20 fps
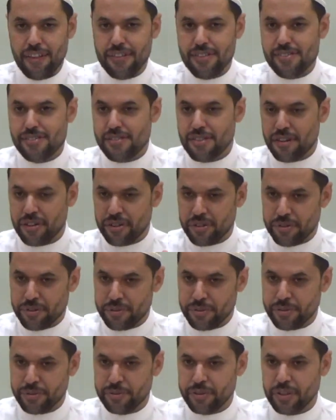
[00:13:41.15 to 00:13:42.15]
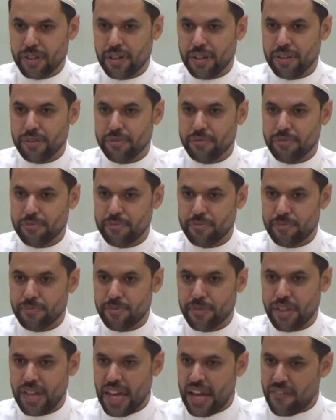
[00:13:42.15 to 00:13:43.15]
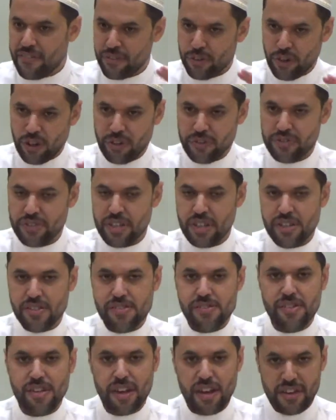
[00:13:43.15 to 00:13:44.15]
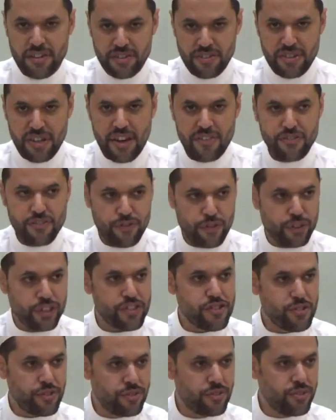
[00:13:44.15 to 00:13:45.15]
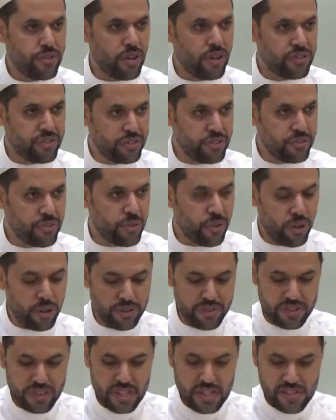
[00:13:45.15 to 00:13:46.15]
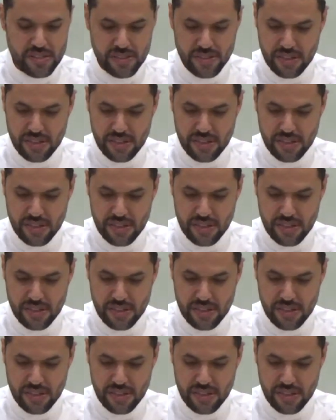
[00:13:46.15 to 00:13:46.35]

So they have their own deeds, and you have to focus on your own deeds.